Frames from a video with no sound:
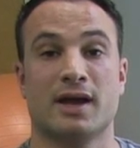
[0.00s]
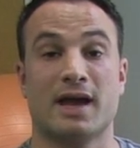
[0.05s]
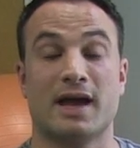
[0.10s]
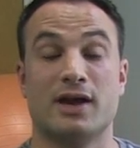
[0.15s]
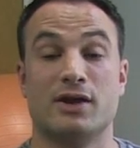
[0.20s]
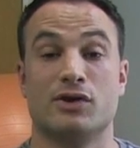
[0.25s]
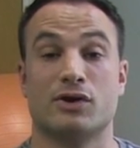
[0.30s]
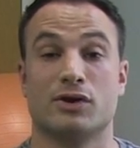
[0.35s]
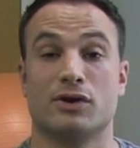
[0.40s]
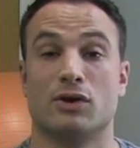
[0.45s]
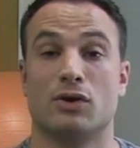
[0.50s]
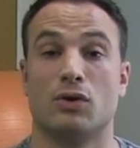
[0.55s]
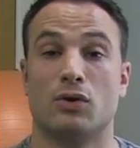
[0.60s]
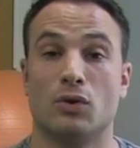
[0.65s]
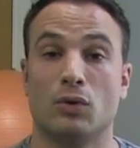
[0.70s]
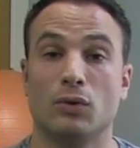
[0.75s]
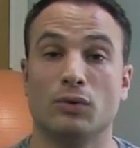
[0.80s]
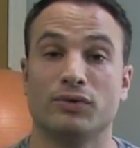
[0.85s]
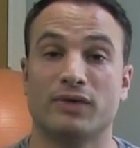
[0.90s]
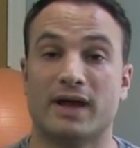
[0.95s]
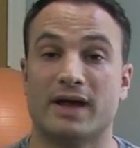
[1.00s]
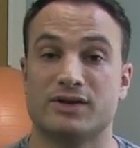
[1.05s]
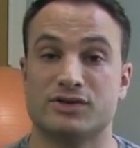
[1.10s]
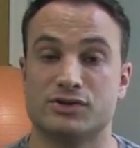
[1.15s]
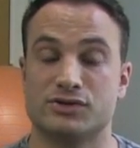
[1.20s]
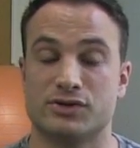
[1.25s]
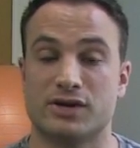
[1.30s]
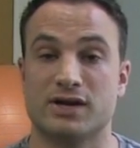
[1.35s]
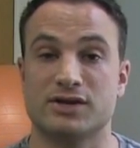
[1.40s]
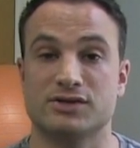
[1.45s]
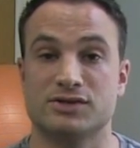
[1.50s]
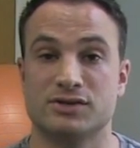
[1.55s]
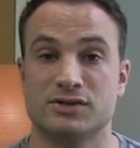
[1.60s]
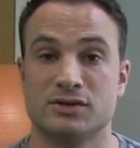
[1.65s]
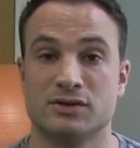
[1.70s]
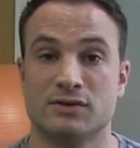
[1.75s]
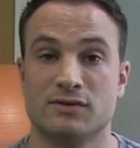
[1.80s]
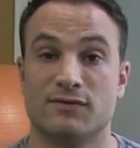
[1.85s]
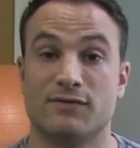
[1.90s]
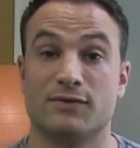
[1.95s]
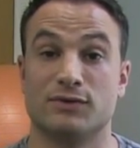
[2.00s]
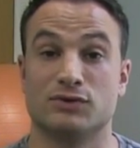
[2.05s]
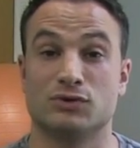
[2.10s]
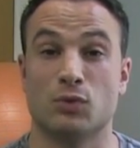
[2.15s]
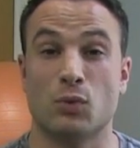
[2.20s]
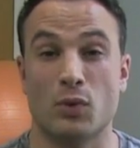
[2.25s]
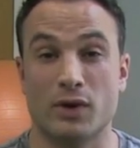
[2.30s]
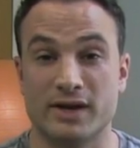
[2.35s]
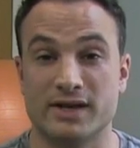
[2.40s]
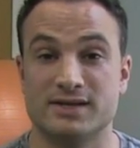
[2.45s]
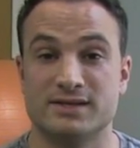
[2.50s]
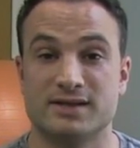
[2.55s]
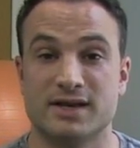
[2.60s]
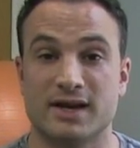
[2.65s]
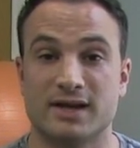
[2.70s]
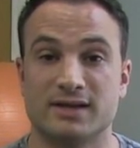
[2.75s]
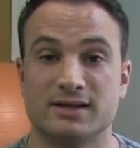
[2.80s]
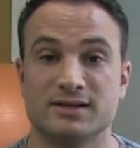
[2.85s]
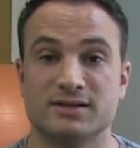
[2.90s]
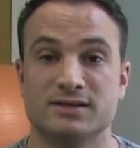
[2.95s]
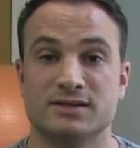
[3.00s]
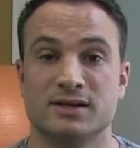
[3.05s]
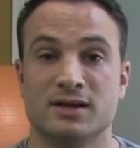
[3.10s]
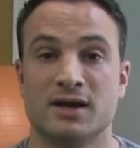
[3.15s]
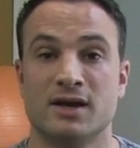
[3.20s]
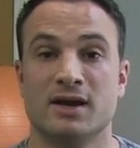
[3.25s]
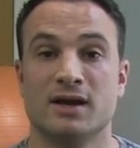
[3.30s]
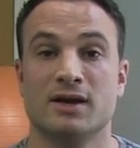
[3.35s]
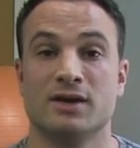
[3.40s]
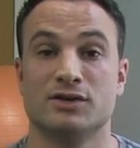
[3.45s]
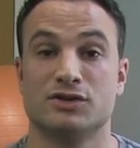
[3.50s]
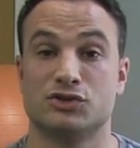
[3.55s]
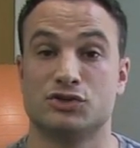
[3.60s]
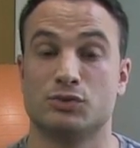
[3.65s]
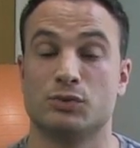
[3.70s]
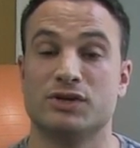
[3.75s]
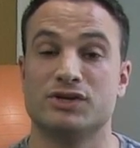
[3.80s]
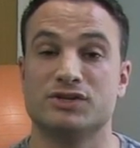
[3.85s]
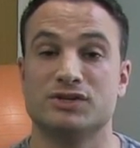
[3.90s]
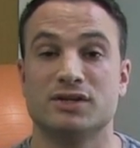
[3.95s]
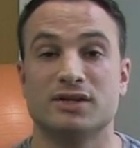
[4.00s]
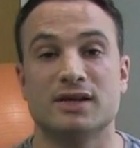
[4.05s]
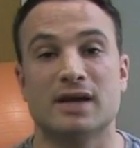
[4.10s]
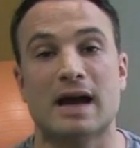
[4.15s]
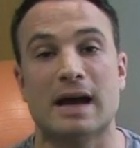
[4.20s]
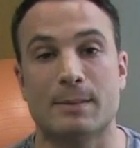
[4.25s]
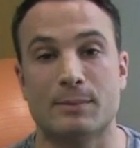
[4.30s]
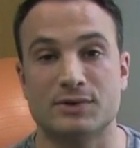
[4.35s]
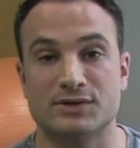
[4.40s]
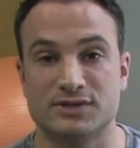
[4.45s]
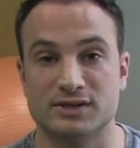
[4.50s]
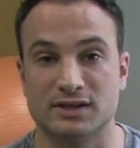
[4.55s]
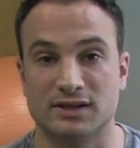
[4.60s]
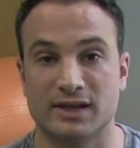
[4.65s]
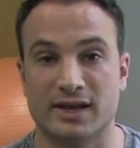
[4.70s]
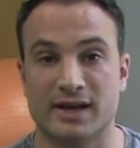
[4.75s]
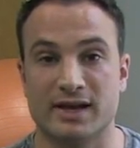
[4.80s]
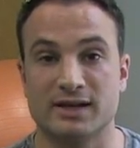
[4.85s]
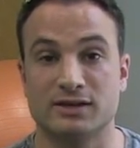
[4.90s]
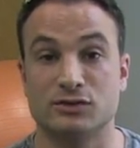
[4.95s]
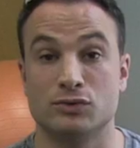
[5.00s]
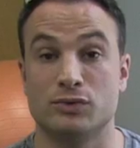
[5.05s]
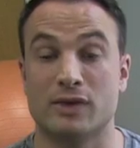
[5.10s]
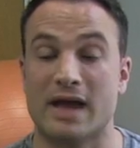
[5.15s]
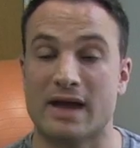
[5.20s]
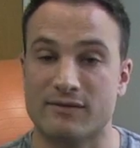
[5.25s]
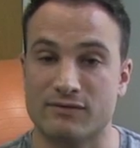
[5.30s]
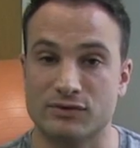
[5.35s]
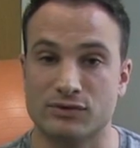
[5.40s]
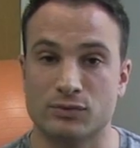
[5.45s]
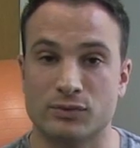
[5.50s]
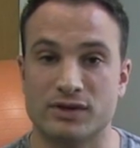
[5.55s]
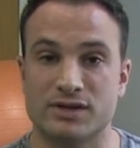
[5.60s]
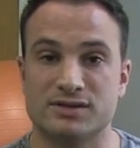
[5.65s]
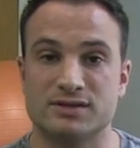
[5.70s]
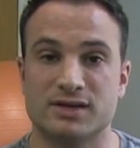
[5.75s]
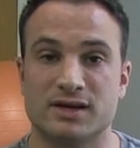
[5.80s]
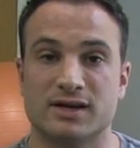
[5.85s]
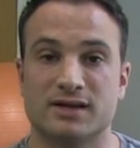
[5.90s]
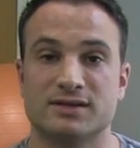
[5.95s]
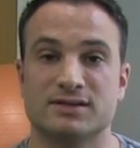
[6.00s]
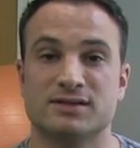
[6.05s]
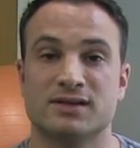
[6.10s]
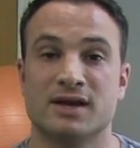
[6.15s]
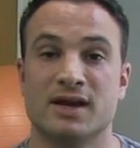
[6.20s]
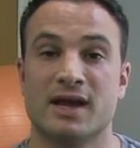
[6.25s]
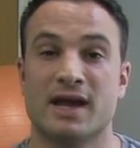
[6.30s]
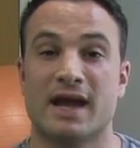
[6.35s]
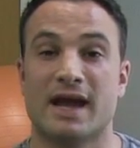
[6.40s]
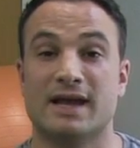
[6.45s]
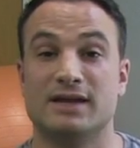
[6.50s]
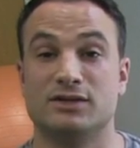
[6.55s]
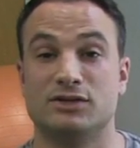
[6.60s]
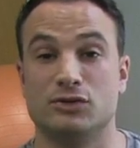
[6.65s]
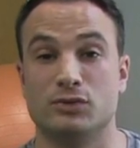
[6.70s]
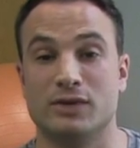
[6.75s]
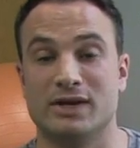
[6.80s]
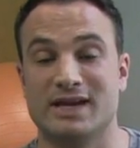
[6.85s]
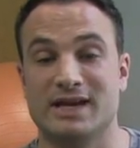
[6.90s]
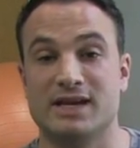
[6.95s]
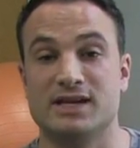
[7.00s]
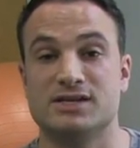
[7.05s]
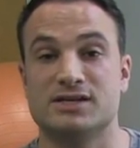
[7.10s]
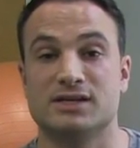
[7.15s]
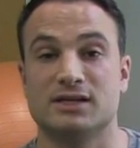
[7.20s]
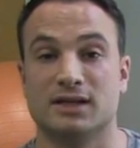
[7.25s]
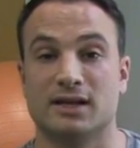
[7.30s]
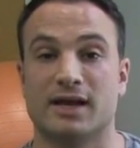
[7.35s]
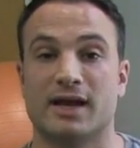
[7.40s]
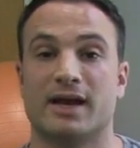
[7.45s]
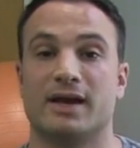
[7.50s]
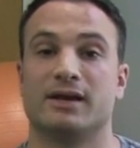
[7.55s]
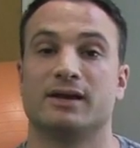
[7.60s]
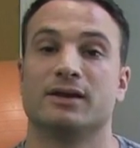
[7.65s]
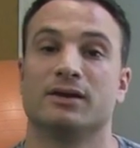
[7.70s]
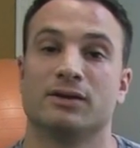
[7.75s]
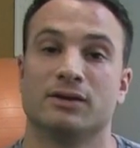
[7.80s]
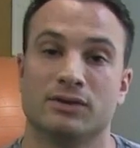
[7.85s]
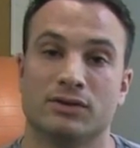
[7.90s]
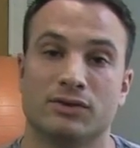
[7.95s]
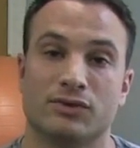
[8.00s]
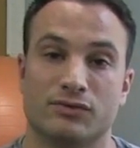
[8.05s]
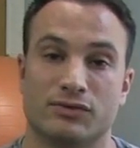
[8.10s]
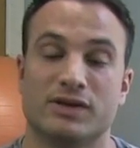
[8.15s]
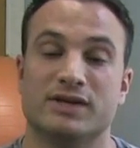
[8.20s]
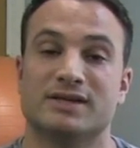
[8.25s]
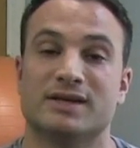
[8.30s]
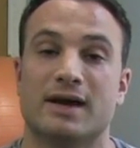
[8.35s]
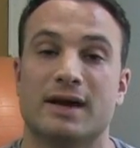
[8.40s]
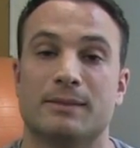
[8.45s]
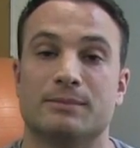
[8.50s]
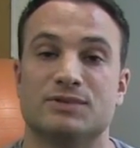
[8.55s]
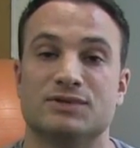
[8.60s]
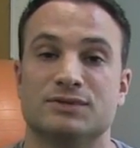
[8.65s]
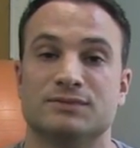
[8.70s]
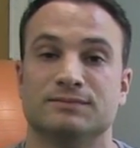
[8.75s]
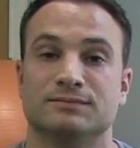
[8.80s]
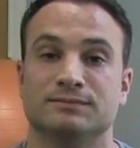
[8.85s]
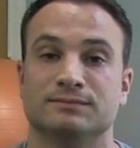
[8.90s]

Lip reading: And you're going to hold that stretch for 20 seconds, switch to the opposite leg, do that for 20 seconds, and do each leg 3 times.